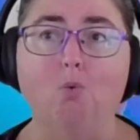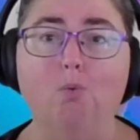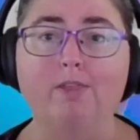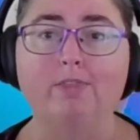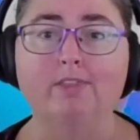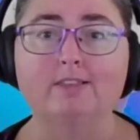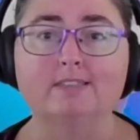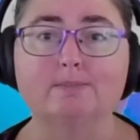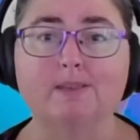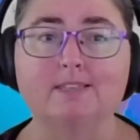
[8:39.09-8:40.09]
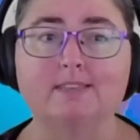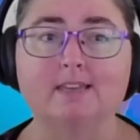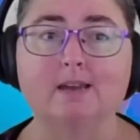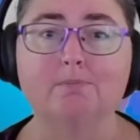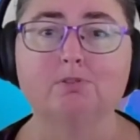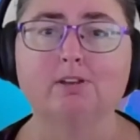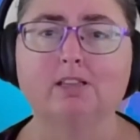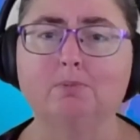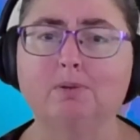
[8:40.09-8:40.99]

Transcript: whether this has been set up correctly,